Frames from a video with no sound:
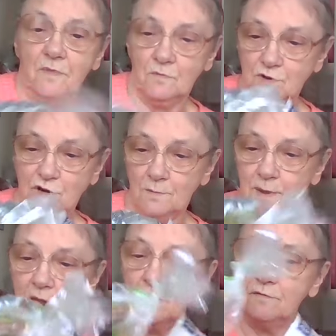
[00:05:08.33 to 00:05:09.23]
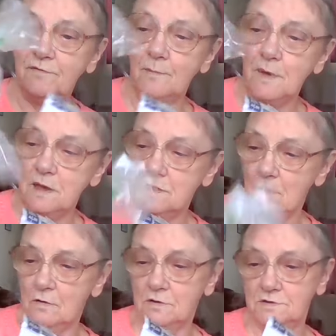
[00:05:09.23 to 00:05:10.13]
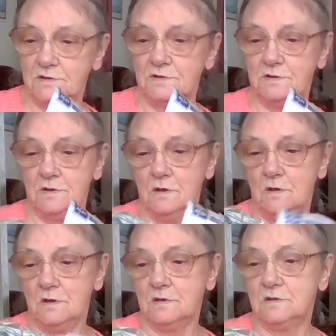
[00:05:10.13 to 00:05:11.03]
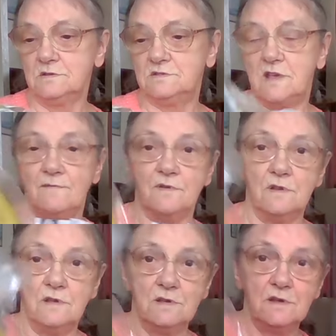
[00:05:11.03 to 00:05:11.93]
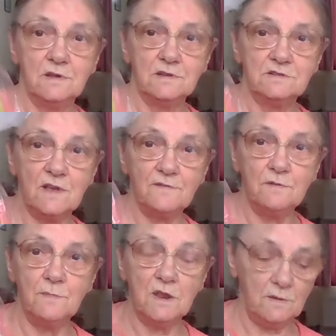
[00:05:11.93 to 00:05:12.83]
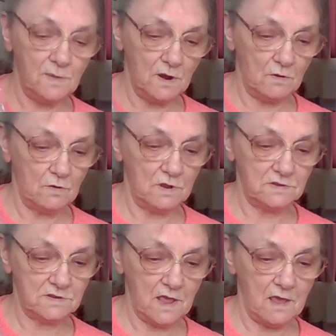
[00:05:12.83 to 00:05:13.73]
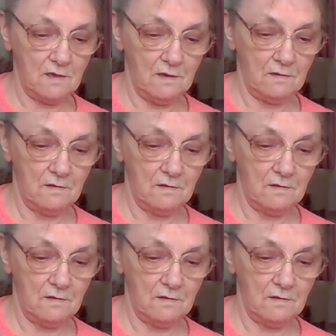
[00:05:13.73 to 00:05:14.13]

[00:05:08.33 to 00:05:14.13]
which are big enough for me. They're all seven mini bananas there